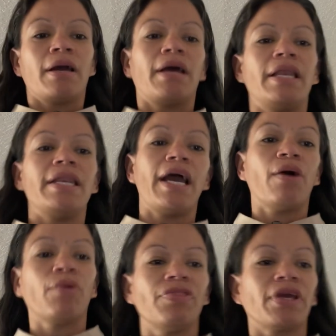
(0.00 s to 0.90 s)
And
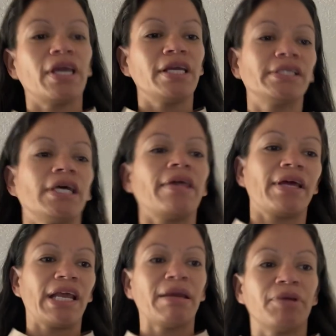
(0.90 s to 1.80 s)
now when the king saw
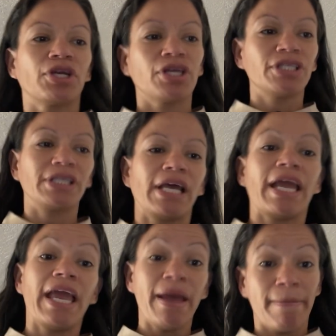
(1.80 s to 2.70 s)
that Ammon could slay
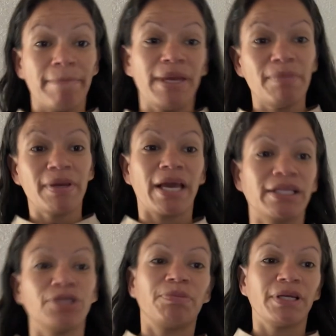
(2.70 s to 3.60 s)
him, he
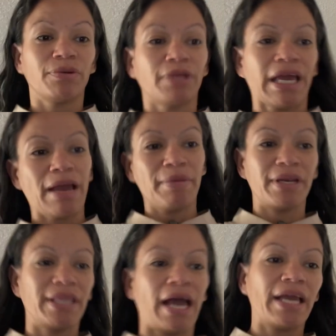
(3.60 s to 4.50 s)
began to plead with
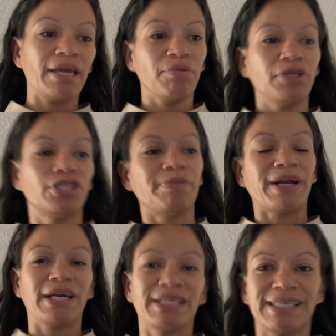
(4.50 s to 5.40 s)
Ammon that he would
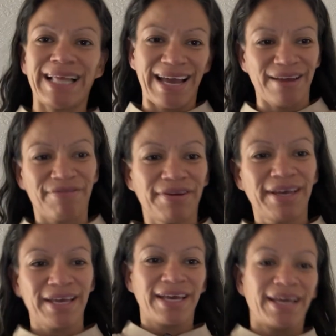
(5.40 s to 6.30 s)
spare his life.
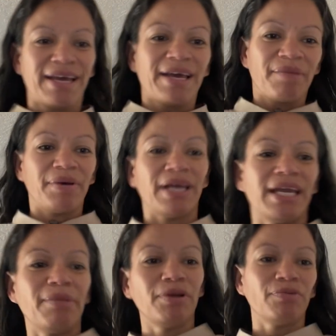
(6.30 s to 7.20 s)
But
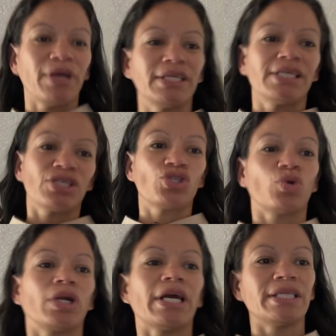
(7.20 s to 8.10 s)
Ammon raised his
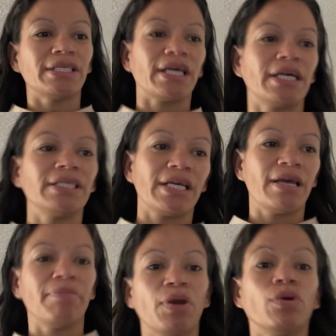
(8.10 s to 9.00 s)
sword and said unto
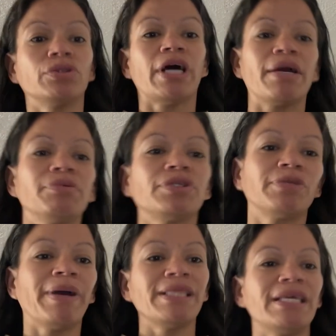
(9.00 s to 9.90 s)
him, Behold, I will
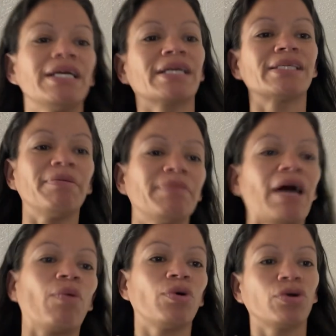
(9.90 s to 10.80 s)
smite thee, except
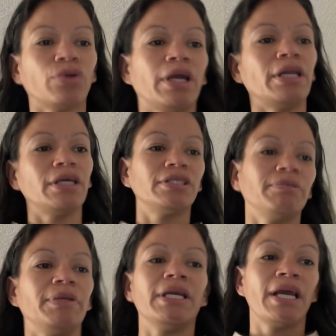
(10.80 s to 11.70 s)
thou wilt grant
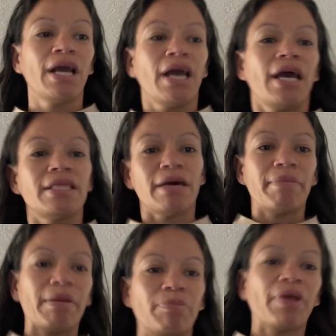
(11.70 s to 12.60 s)
unto me that
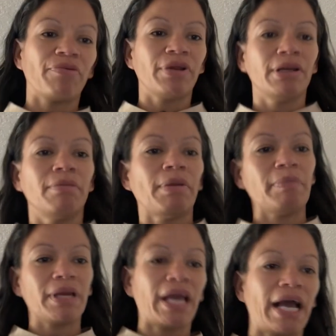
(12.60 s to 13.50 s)
my brethren may
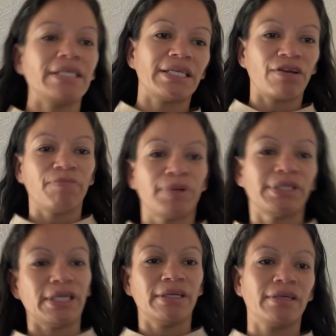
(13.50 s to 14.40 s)
be cast out of prison.